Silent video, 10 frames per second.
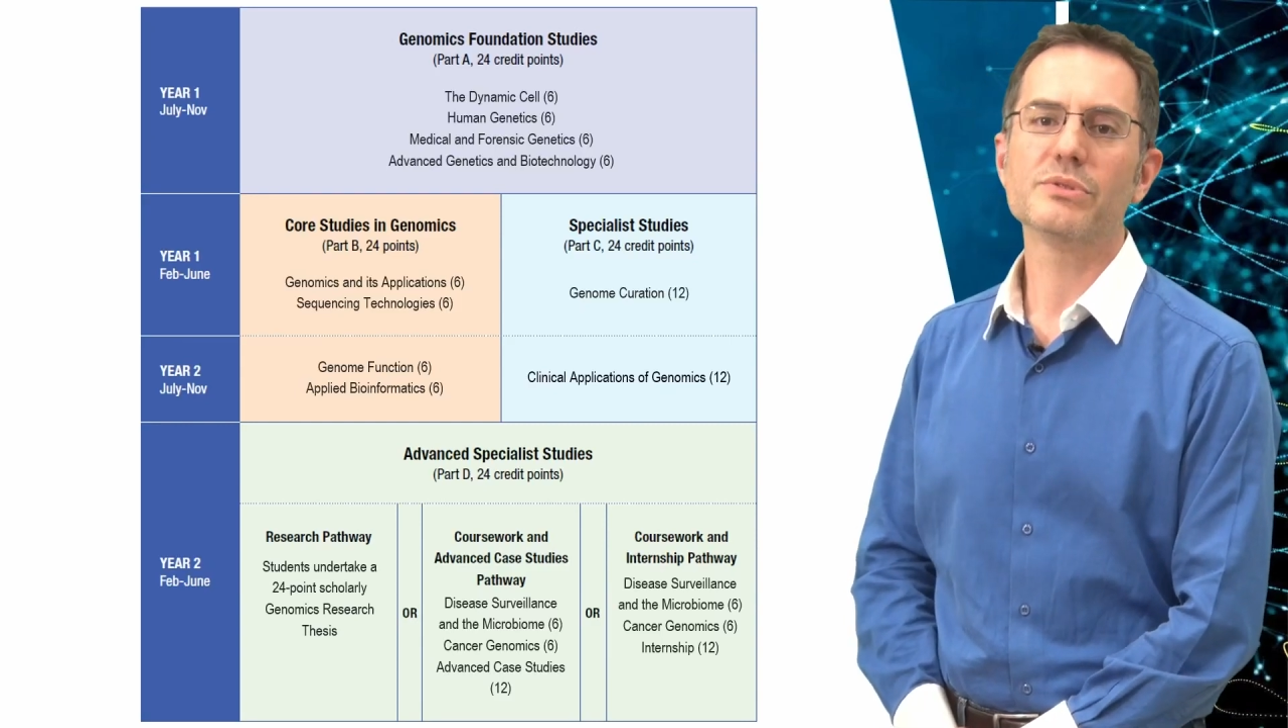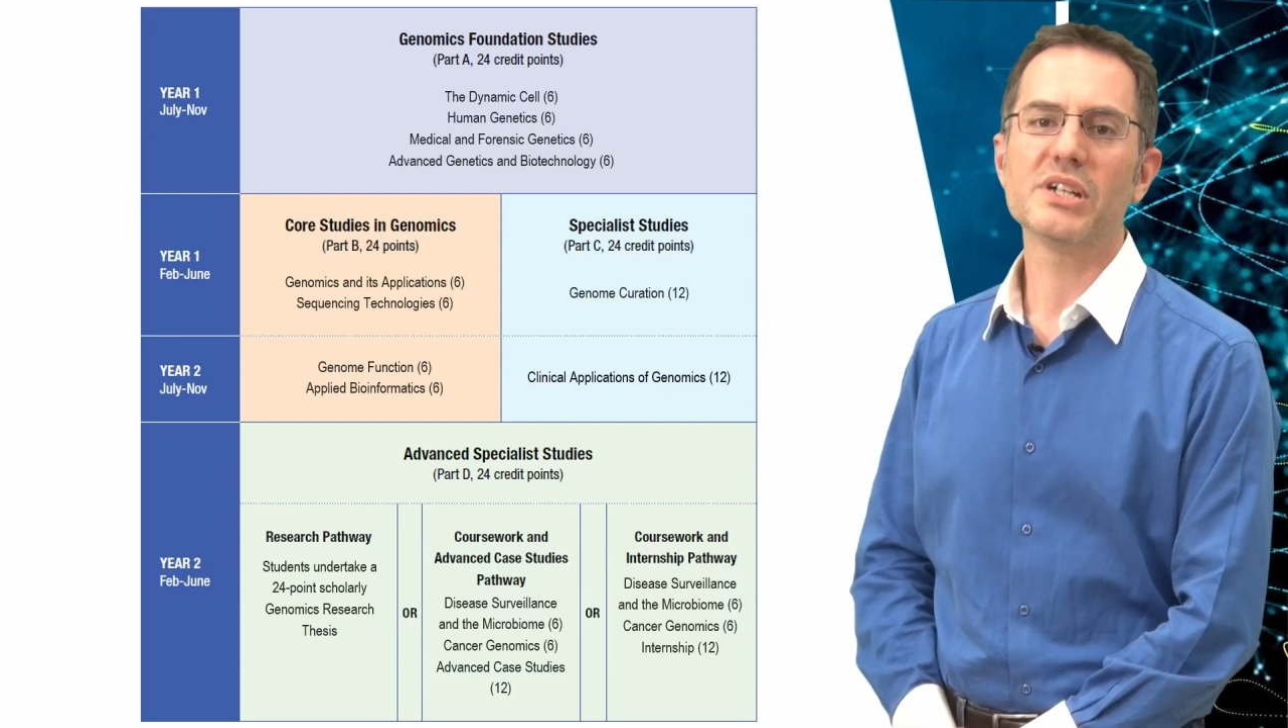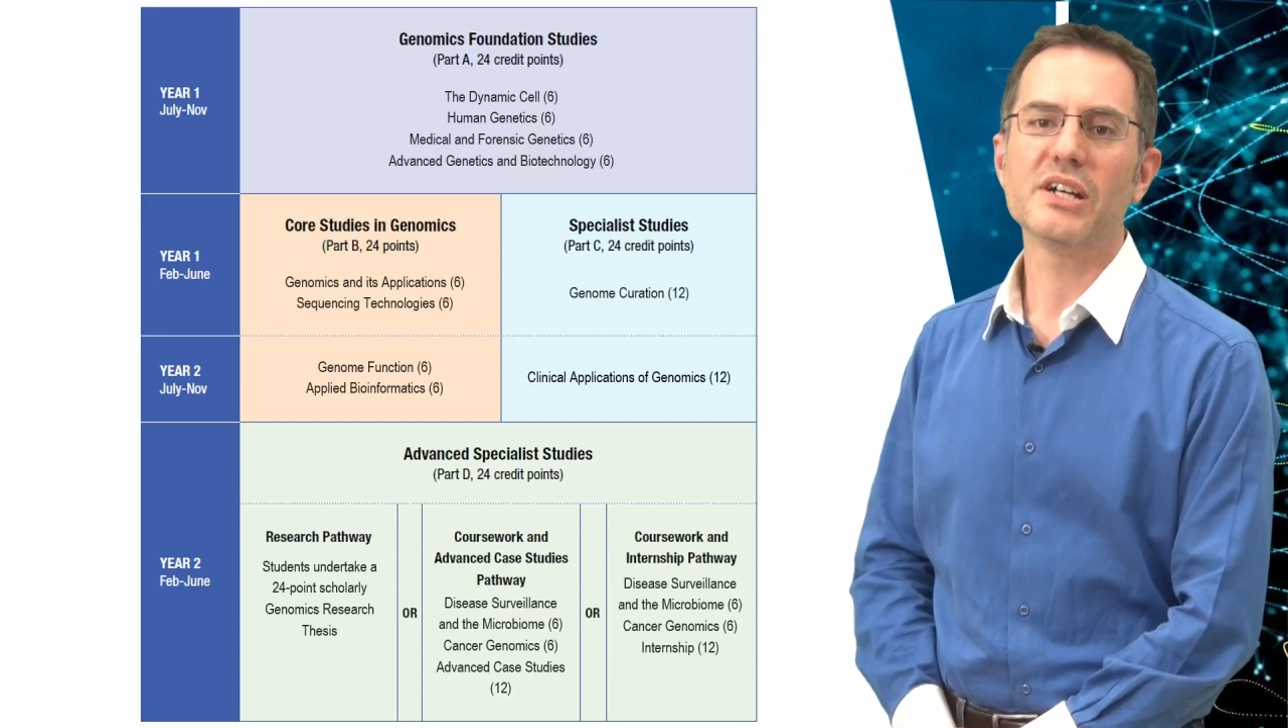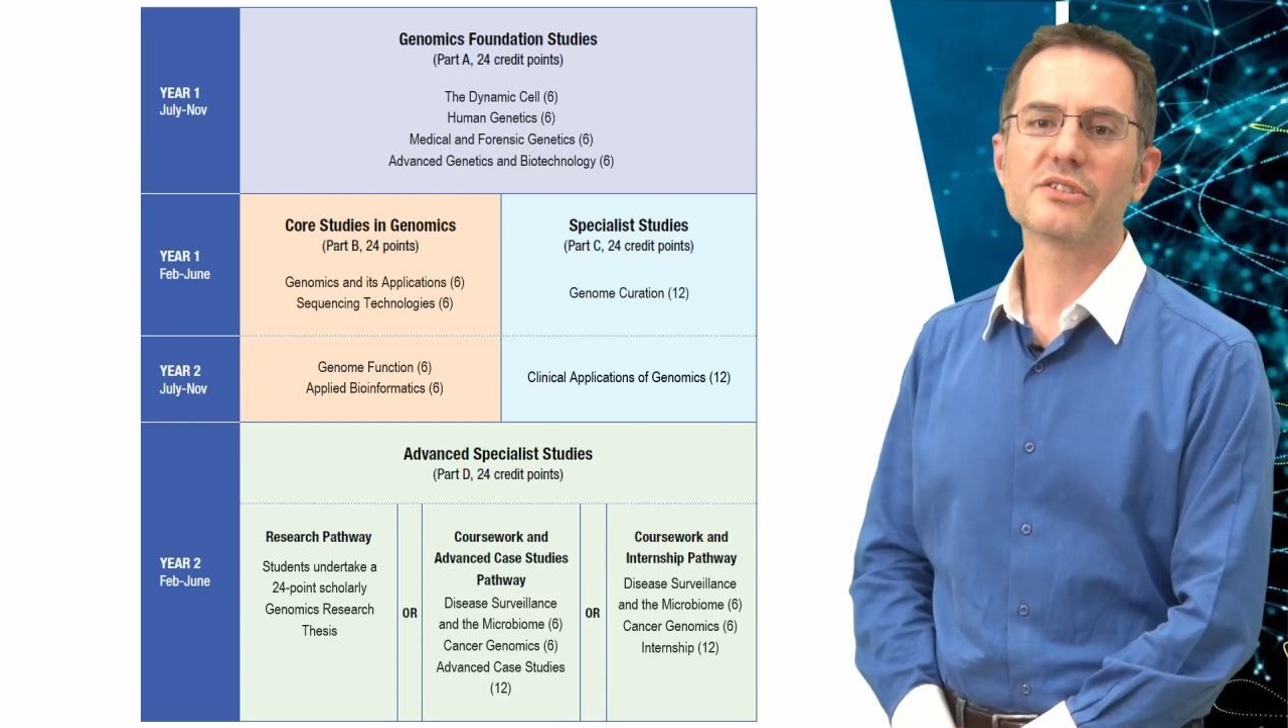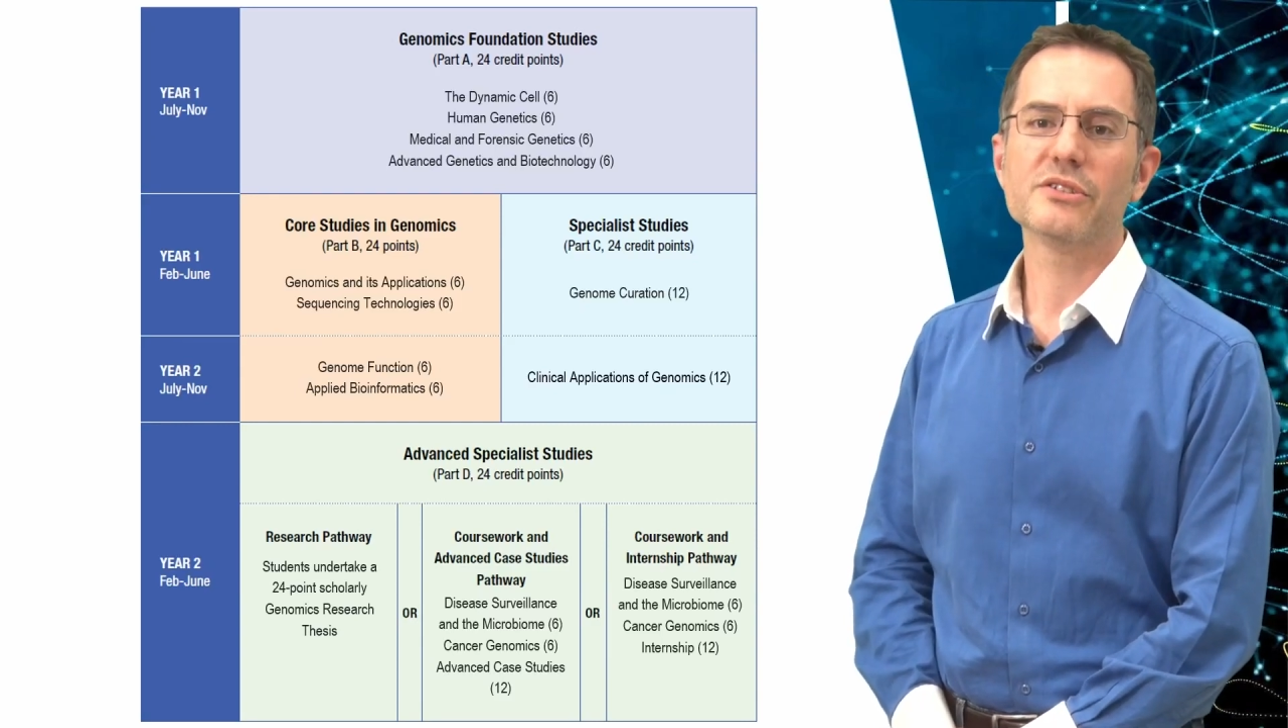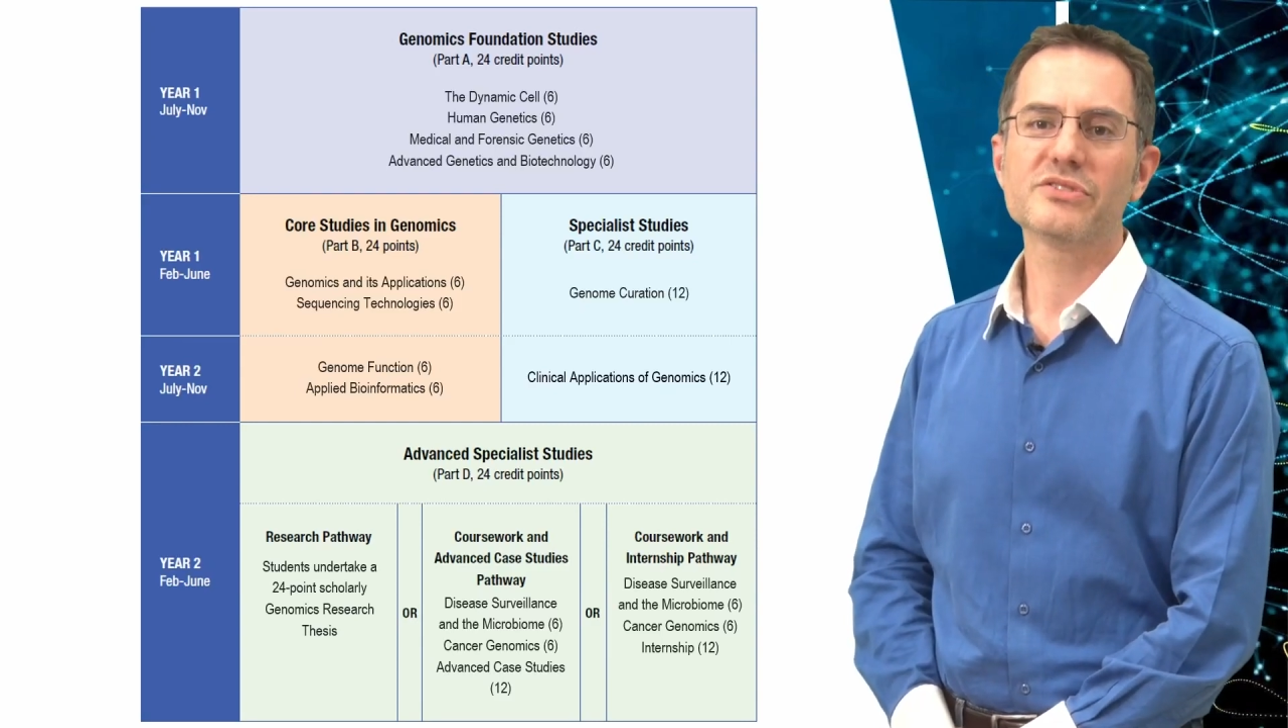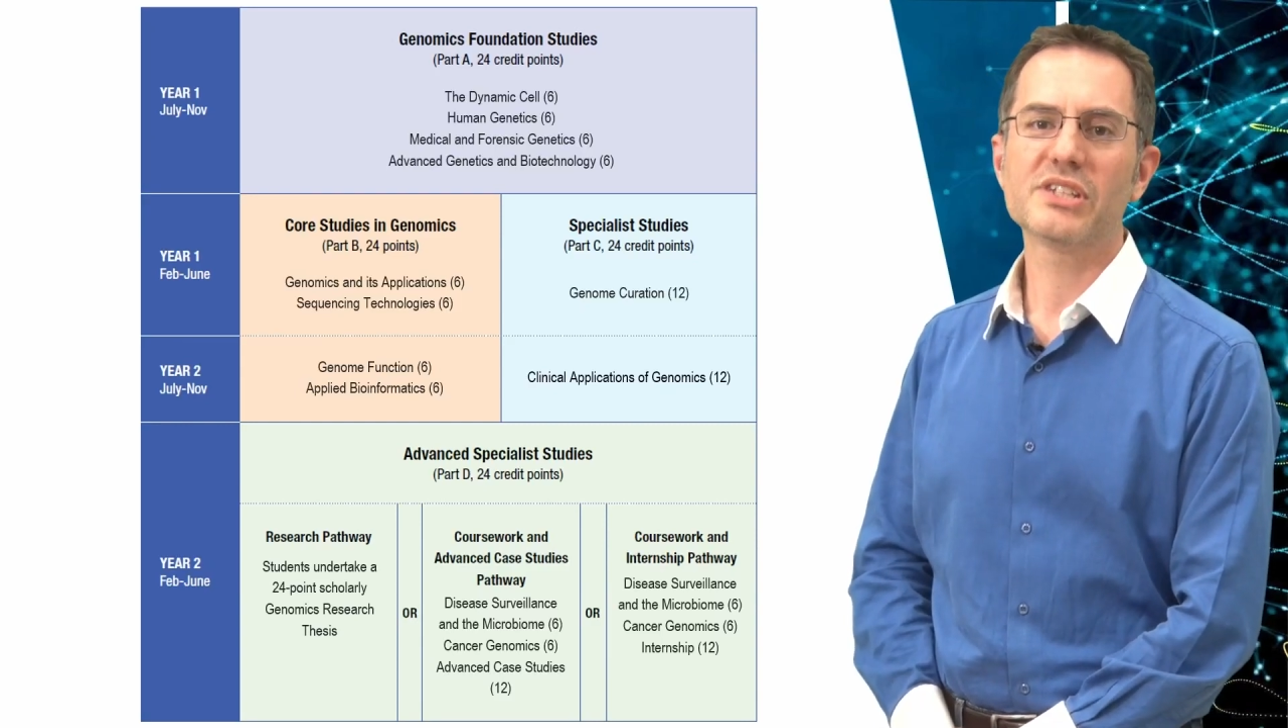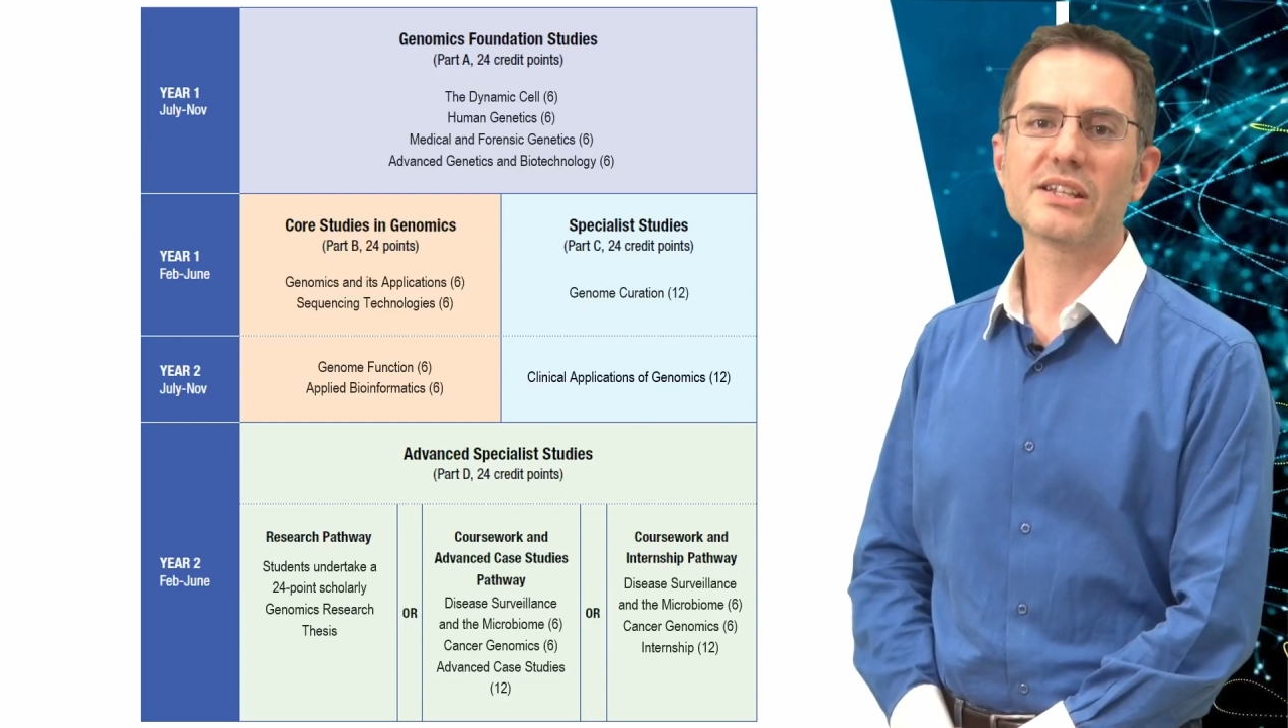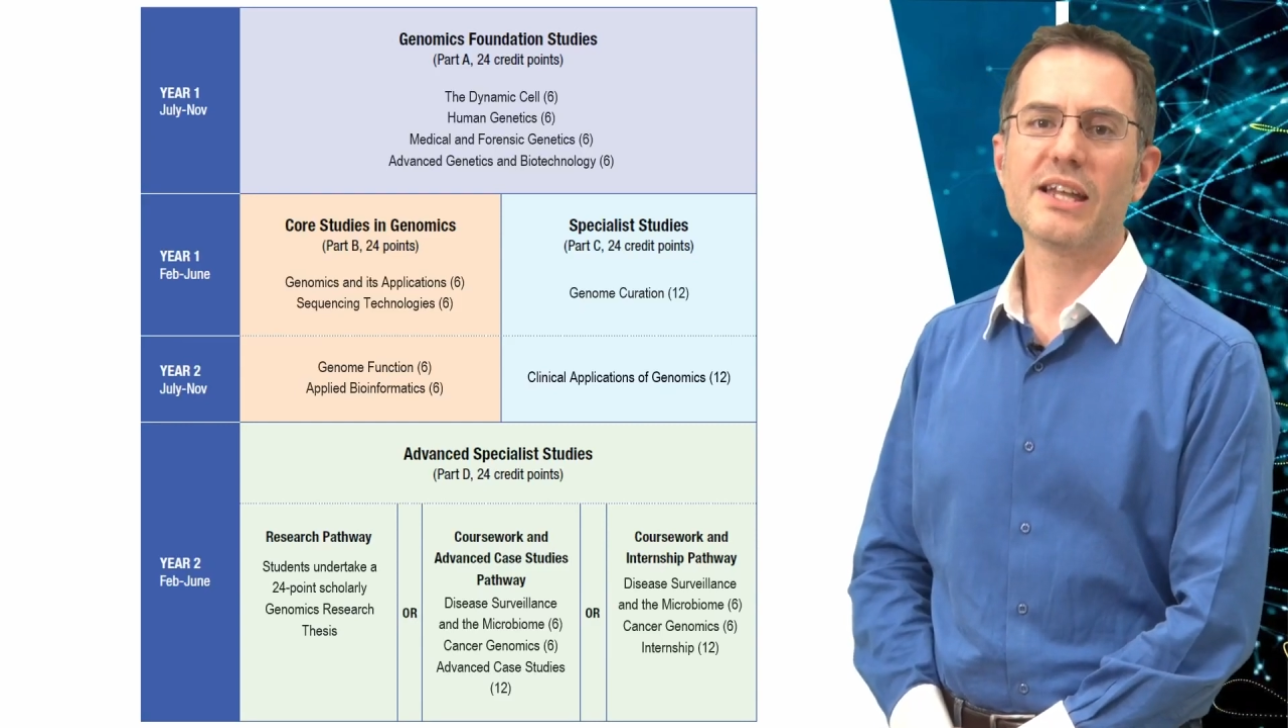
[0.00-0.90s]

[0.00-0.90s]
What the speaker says: diagnostic